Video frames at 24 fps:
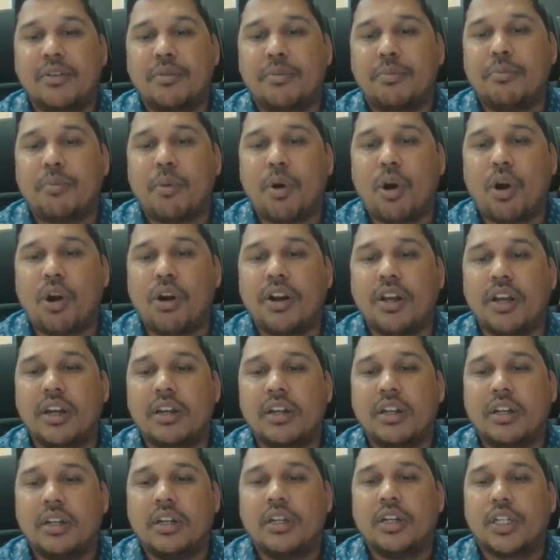mod
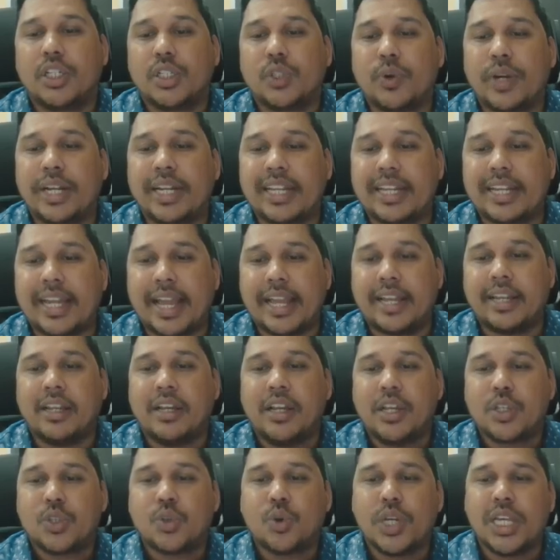29.
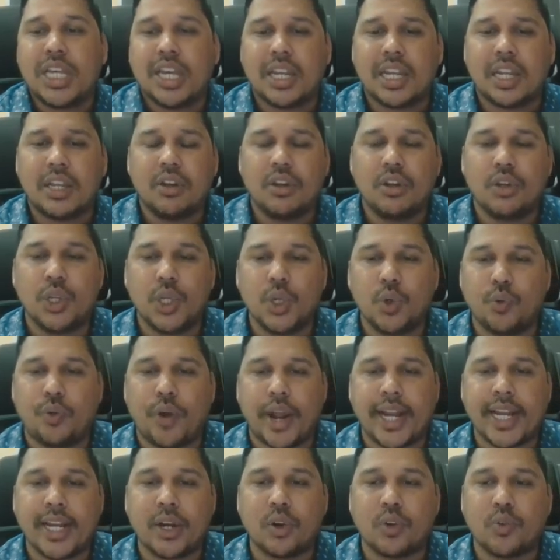So here you
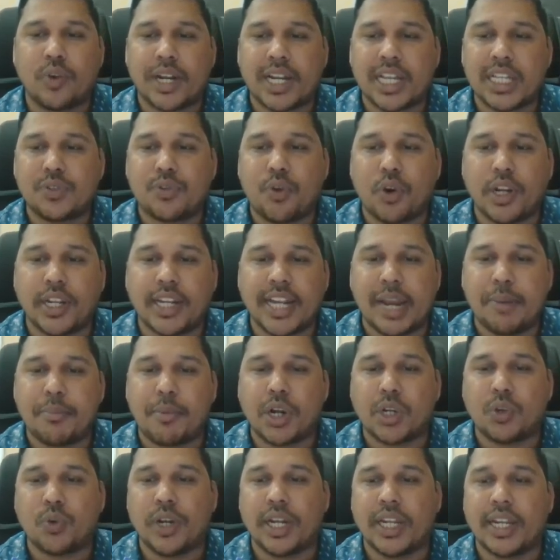find out what is 49 mod
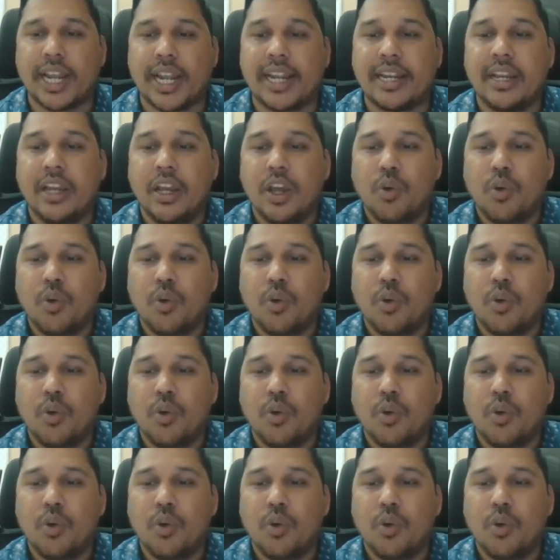29.